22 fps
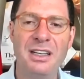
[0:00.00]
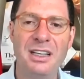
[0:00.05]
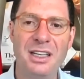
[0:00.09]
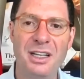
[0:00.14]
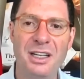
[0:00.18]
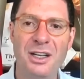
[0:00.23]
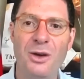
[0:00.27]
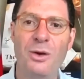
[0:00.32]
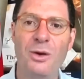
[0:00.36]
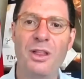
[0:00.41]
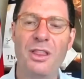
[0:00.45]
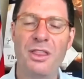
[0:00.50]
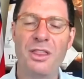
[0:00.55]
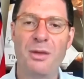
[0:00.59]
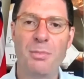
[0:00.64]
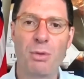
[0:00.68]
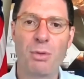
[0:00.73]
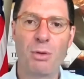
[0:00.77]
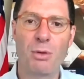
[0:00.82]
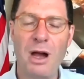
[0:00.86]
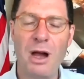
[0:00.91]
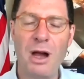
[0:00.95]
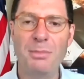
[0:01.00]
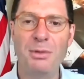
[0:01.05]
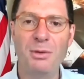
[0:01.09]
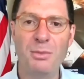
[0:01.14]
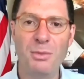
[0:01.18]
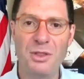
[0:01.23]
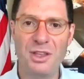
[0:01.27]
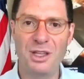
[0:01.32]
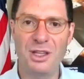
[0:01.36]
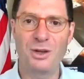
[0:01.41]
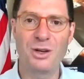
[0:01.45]
the problem
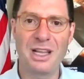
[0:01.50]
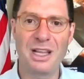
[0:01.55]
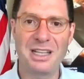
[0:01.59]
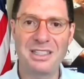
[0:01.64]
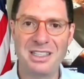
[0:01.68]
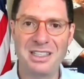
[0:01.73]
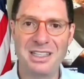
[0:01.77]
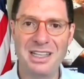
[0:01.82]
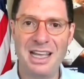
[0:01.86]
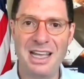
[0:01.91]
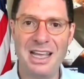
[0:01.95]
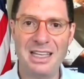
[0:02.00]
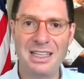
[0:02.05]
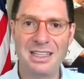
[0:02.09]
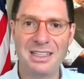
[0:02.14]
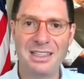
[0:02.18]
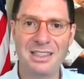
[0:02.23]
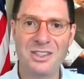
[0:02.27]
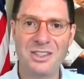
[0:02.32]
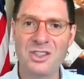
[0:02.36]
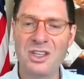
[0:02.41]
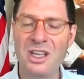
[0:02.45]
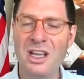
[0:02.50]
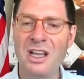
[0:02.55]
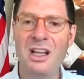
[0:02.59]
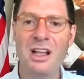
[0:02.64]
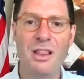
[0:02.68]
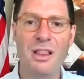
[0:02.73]
with the internet today is